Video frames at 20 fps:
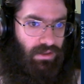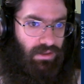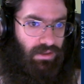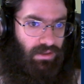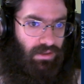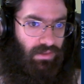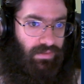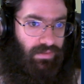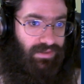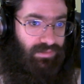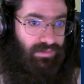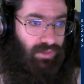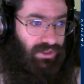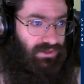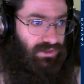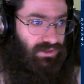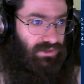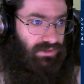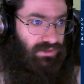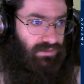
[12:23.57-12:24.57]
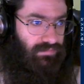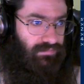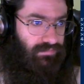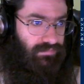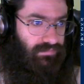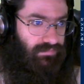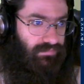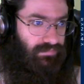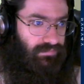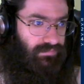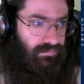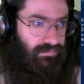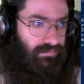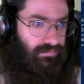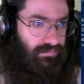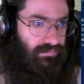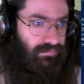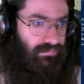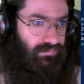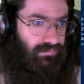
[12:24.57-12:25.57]
This much.
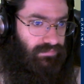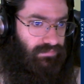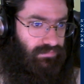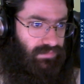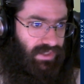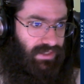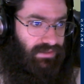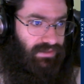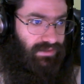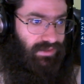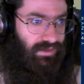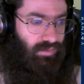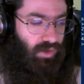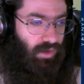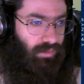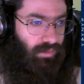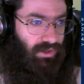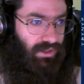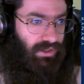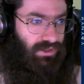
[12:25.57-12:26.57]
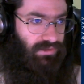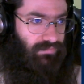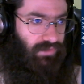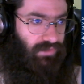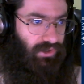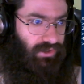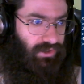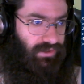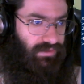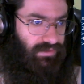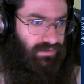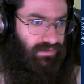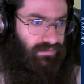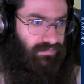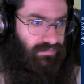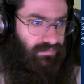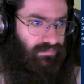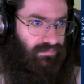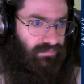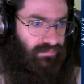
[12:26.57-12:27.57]
That's the population variance.
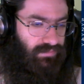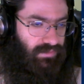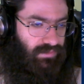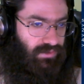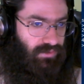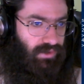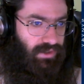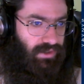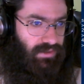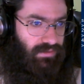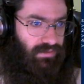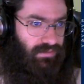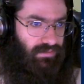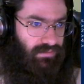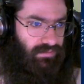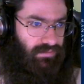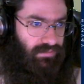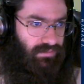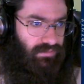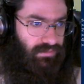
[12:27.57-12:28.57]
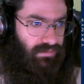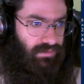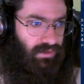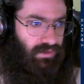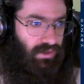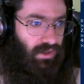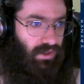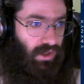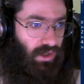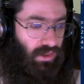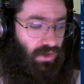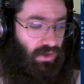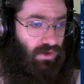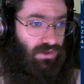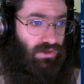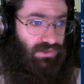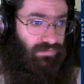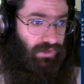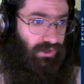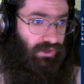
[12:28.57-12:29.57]
Great. A
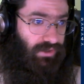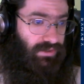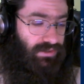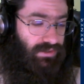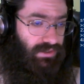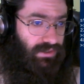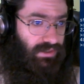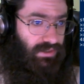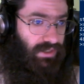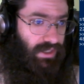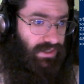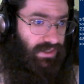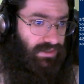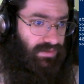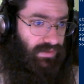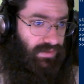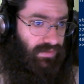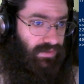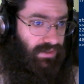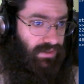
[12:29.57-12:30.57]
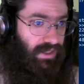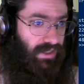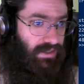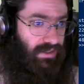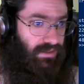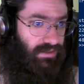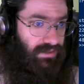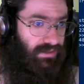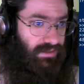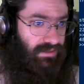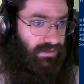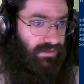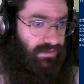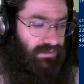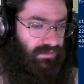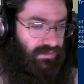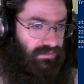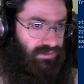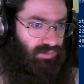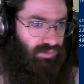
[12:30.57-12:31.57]
large variance indicates that the data is
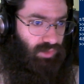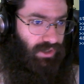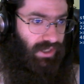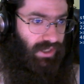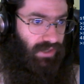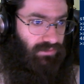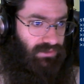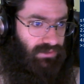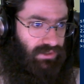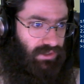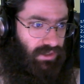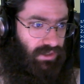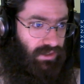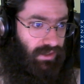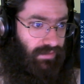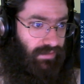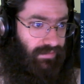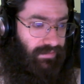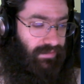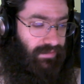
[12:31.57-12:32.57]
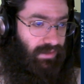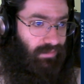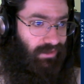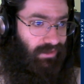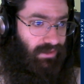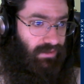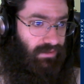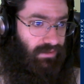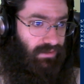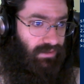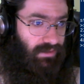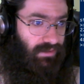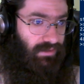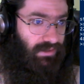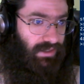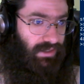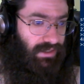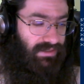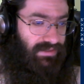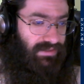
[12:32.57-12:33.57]
spread out. I think they mean
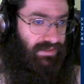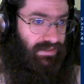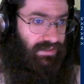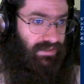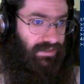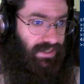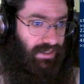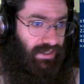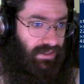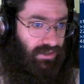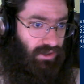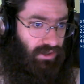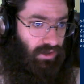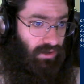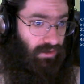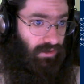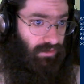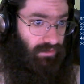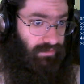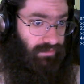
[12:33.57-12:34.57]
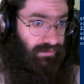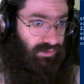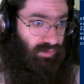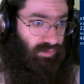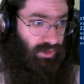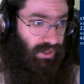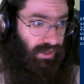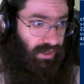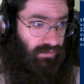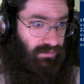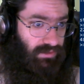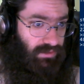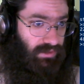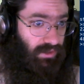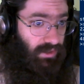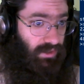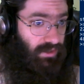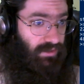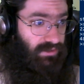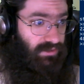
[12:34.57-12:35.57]
indicates that the data are spread out.
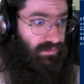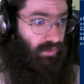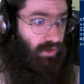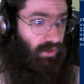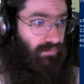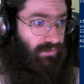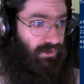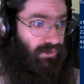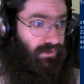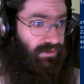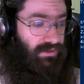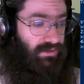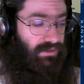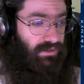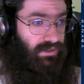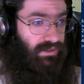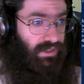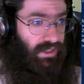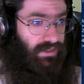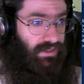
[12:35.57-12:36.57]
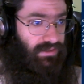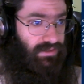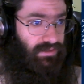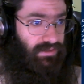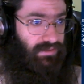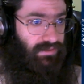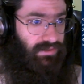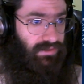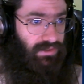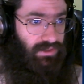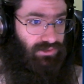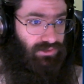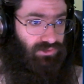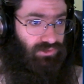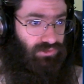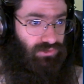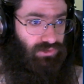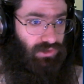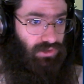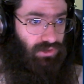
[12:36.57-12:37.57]
A small variance indicates it is
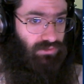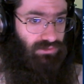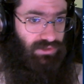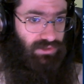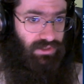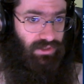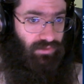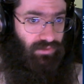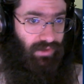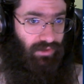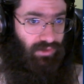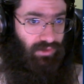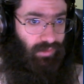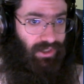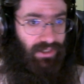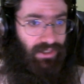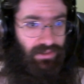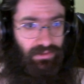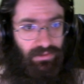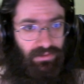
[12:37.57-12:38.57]
clustered closely around the mean.